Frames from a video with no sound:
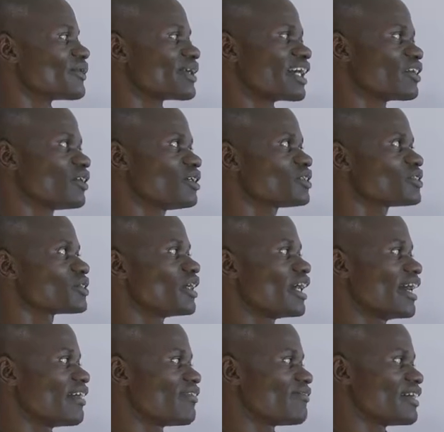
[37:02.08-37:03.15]
We can also
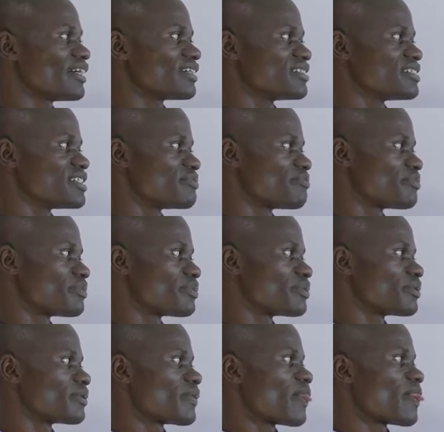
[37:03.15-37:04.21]
have a deep
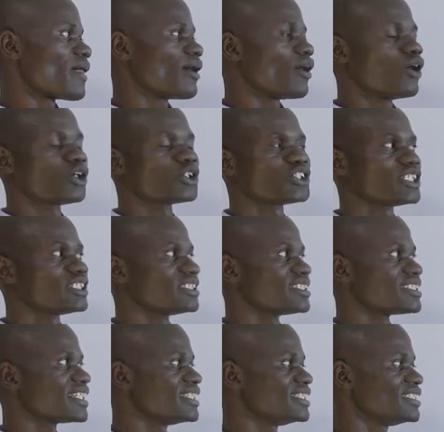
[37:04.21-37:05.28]

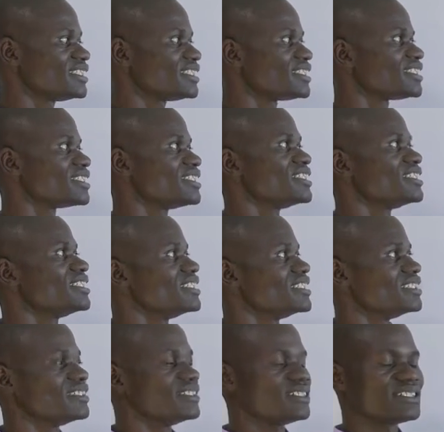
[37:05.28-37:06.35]
ocean trench,
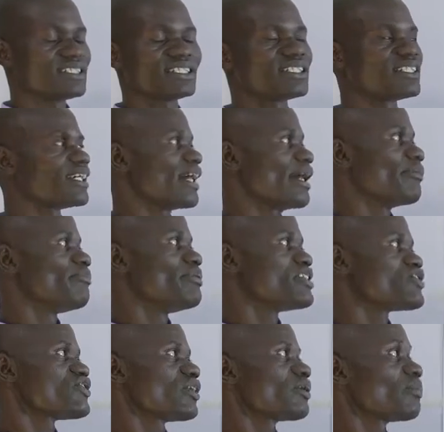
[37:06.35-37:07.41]
and then the
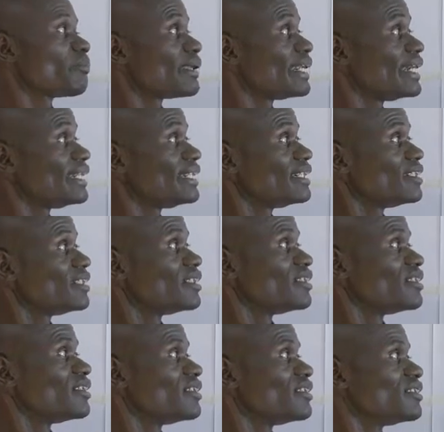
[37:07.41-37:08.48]
abyssal plain,
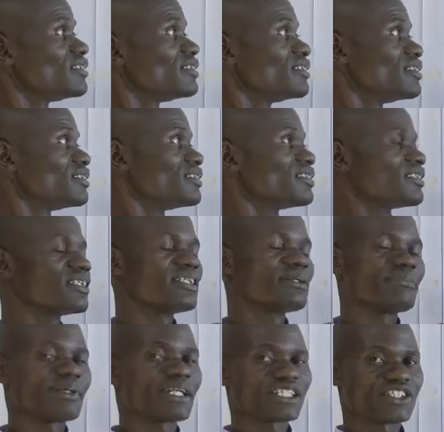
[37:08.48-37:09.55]

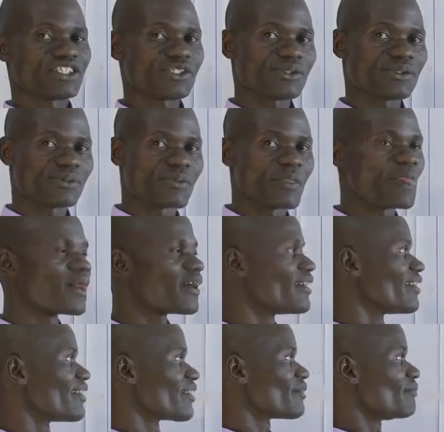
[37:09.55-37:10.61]
the plateau.
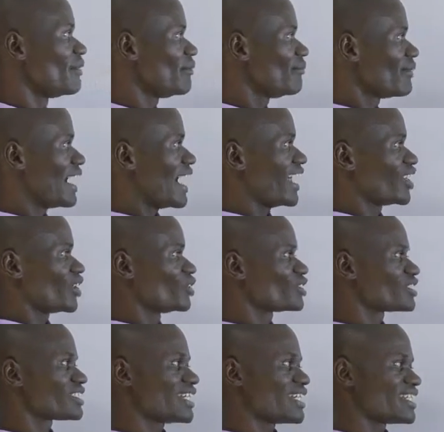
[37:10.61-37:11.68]
Remember,
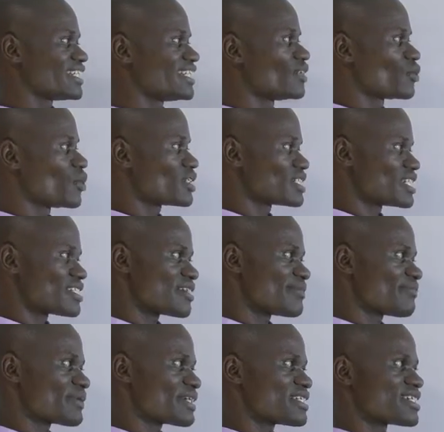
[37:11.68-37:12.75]
alongside the water
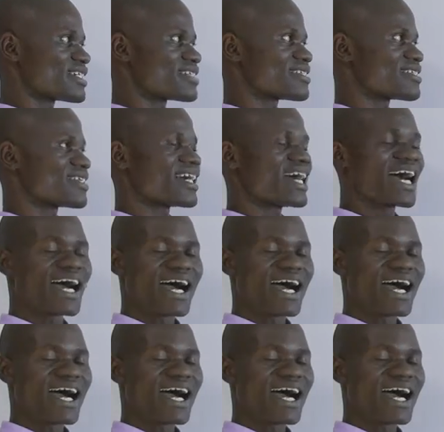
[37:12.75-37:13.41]
temperatures,